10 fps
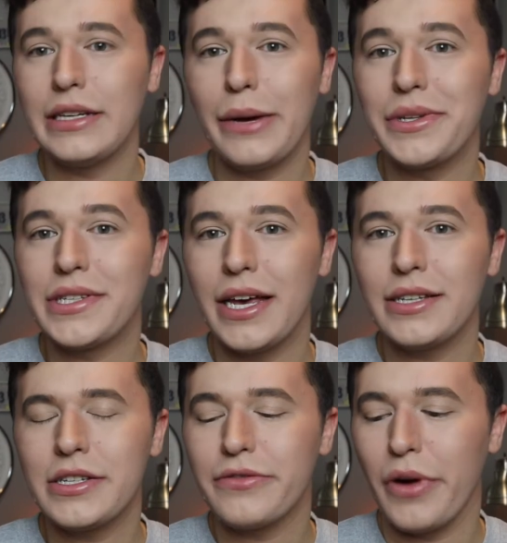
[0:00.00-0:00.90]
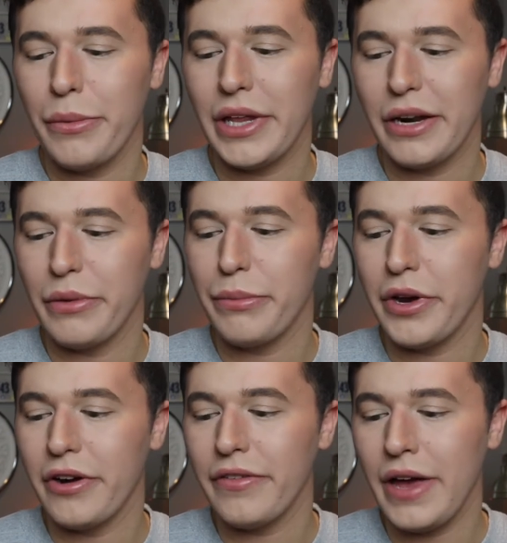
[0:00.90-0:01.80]
Now it says it's formulated with
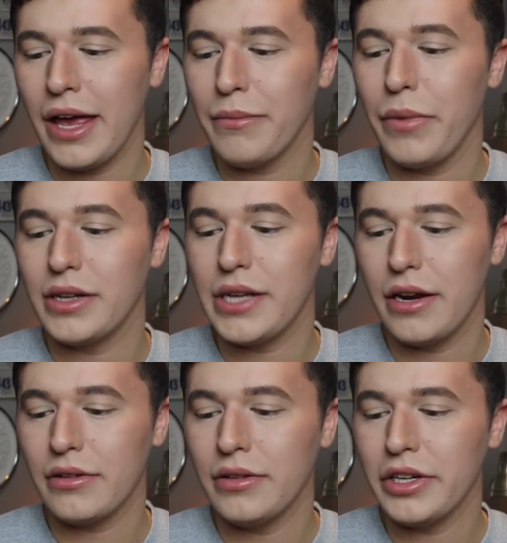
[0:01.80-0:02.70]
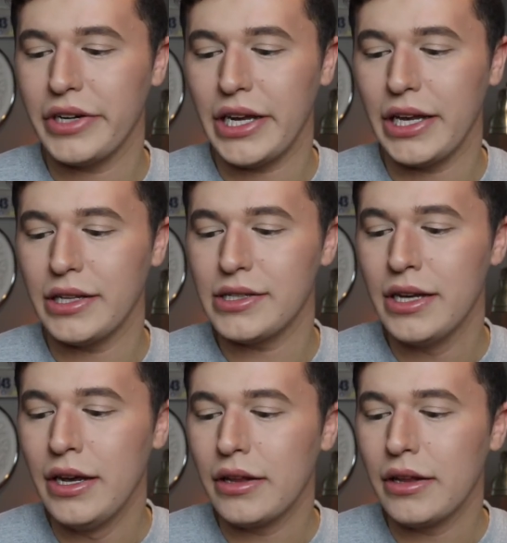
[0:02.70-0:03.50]
purifying botanical ingredients.